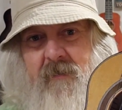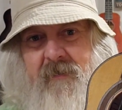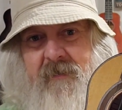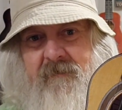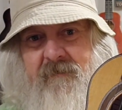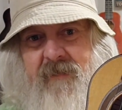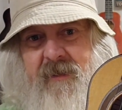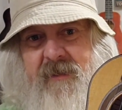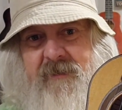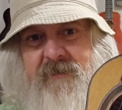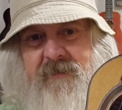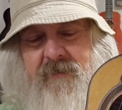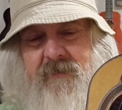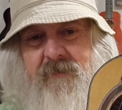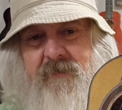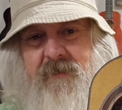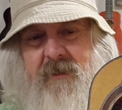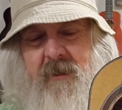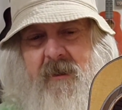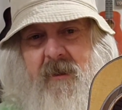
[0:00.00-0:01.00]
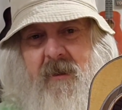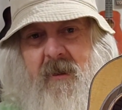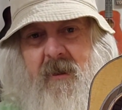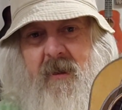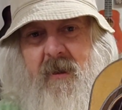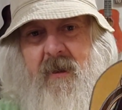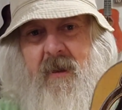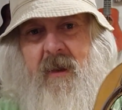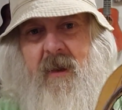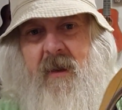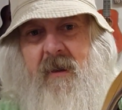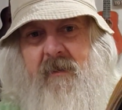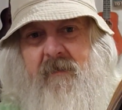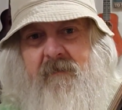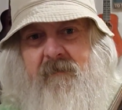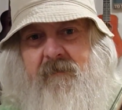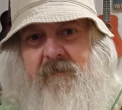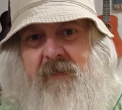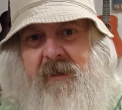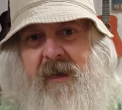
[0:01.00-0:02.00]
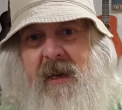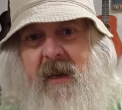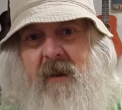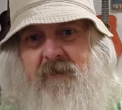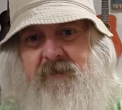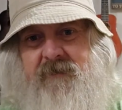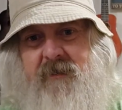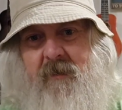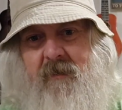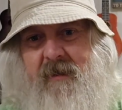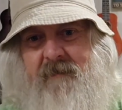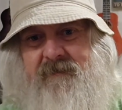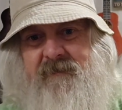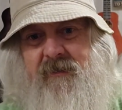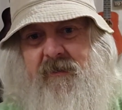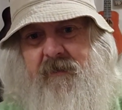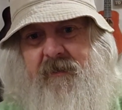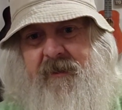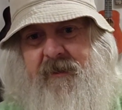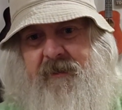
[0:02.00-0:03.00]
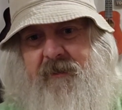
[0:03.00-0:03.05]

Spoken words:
and in pictures. But I also absolutely